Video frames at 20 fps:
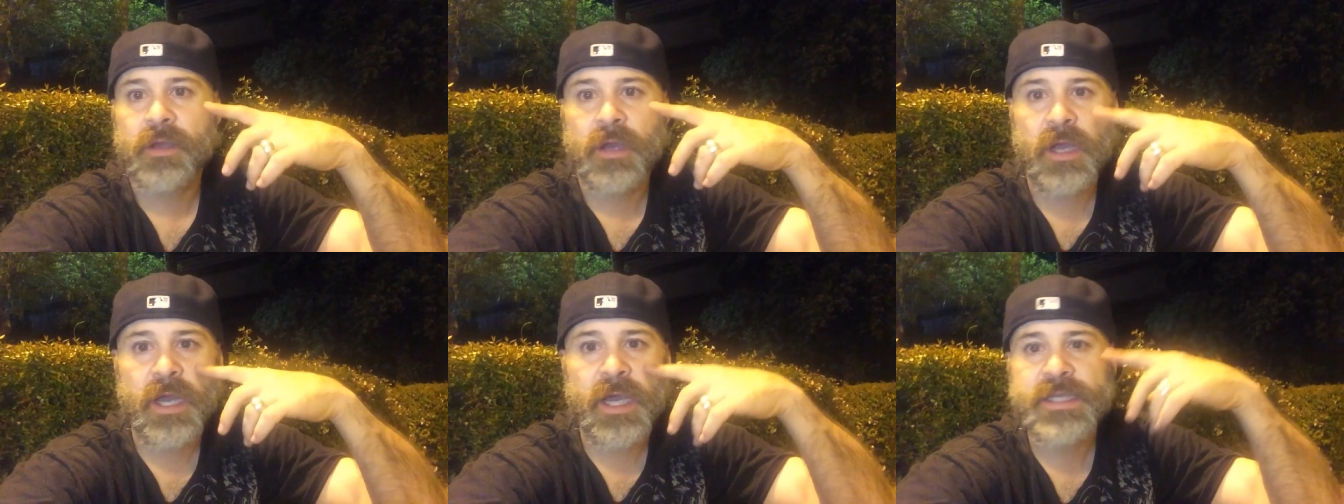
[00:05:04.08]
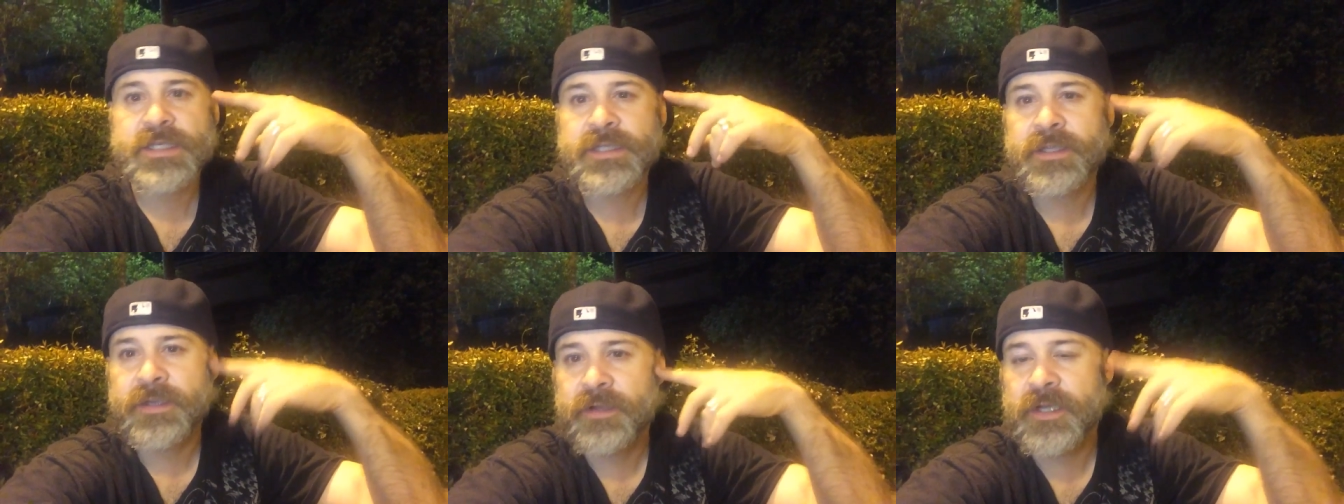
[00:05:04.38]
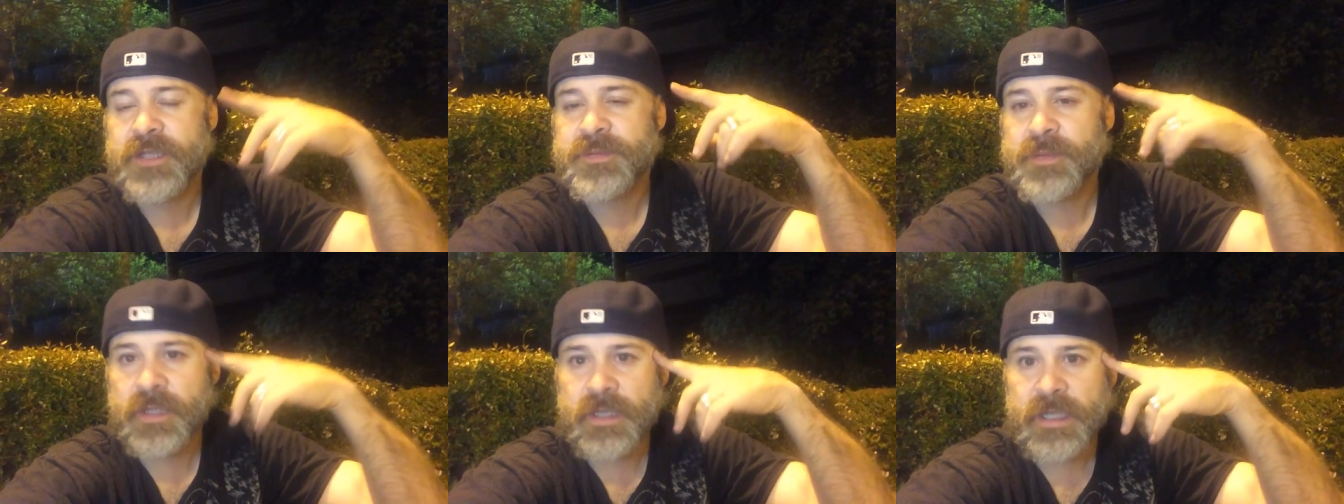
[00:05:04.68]
Your eyes and
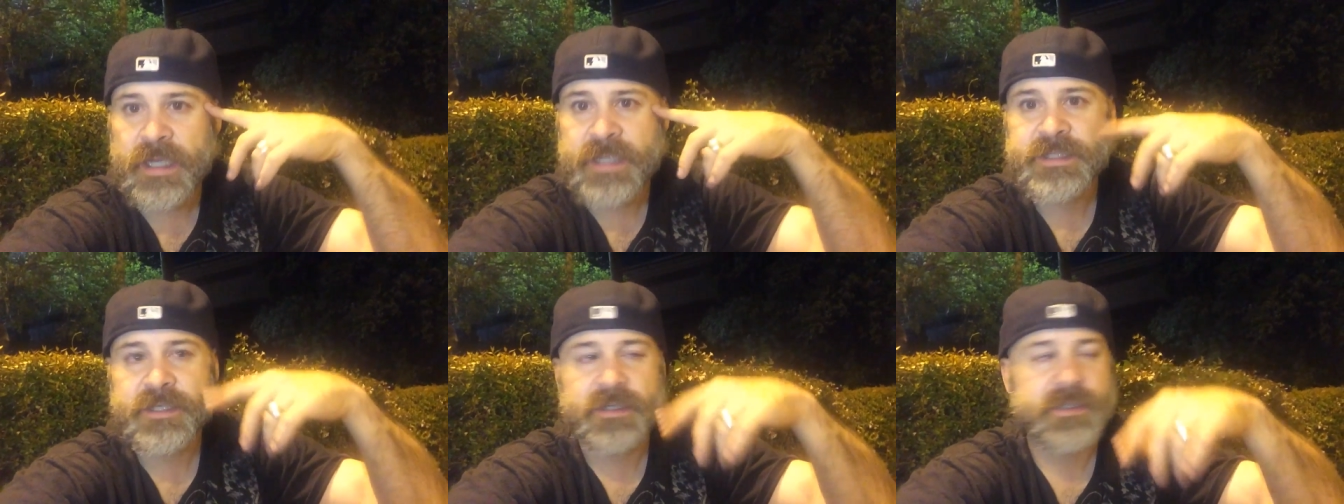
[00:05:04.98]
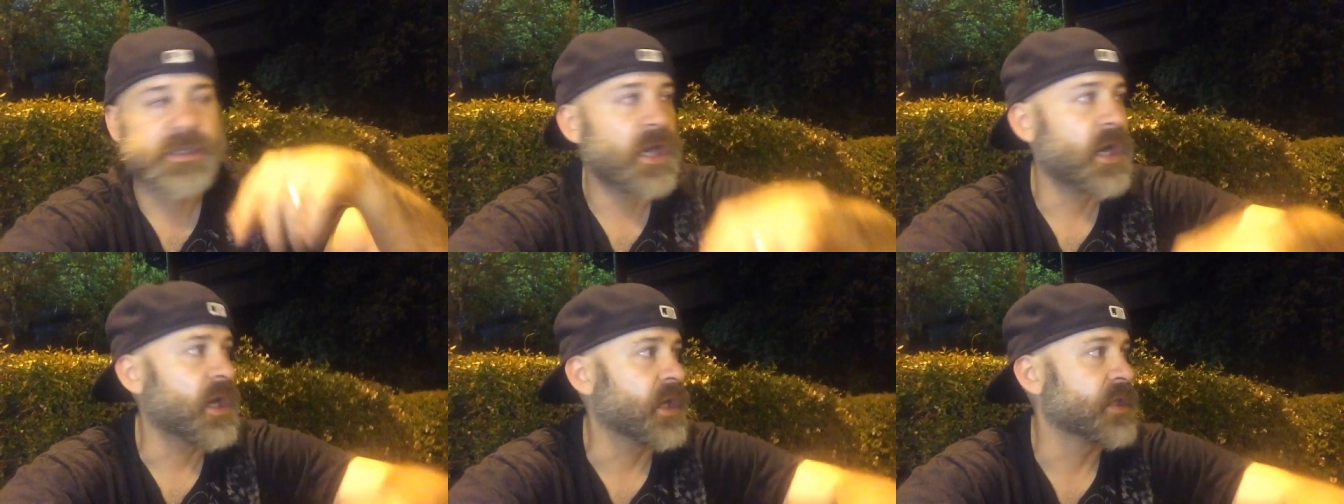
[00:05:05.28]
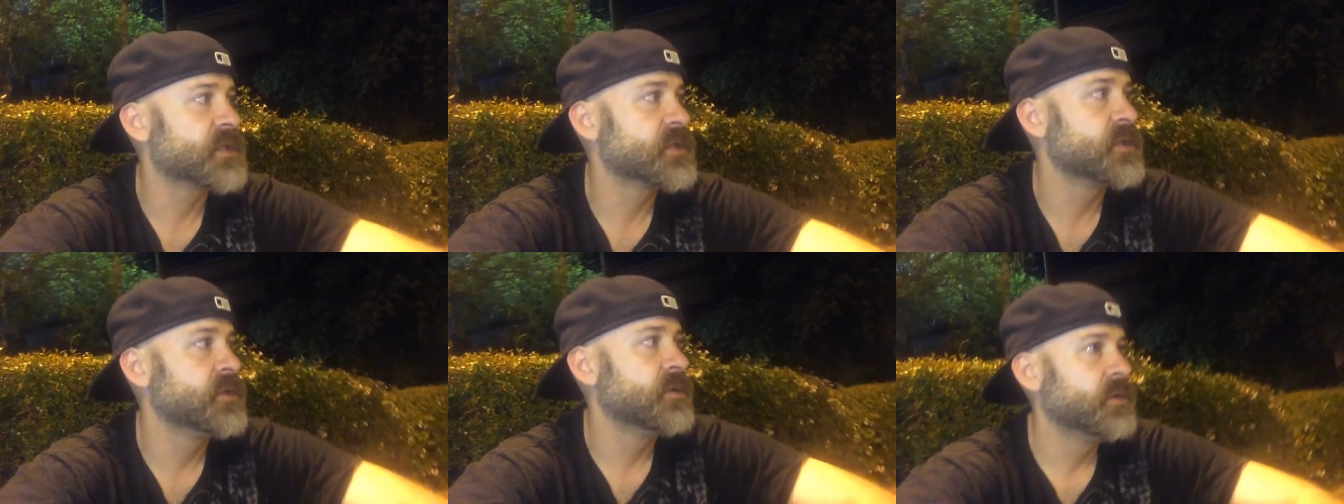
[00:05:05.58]
ears play a lot to your
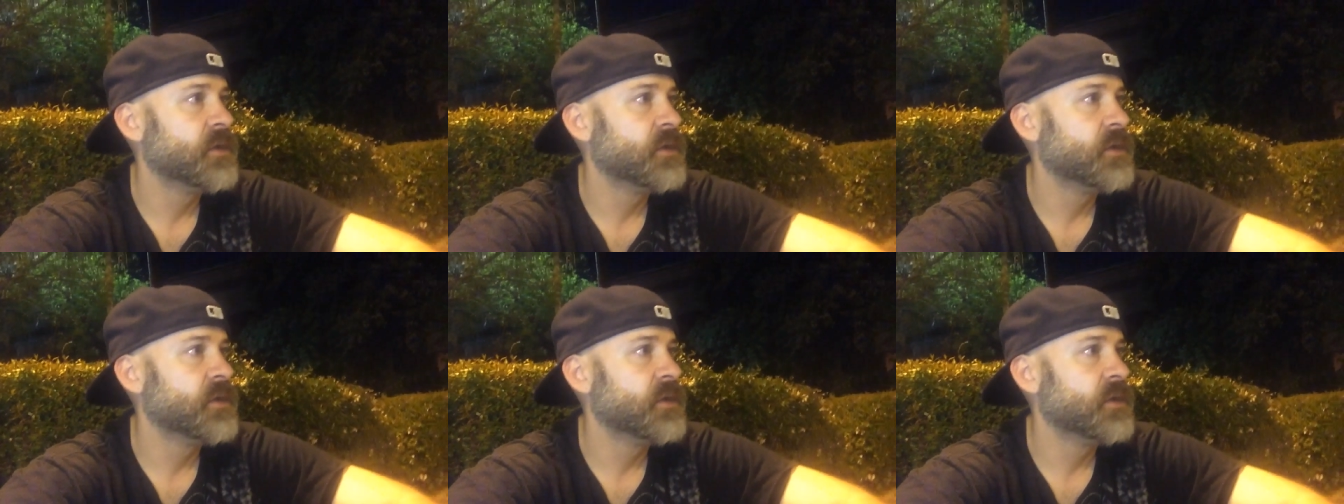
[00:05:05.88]
thoughts.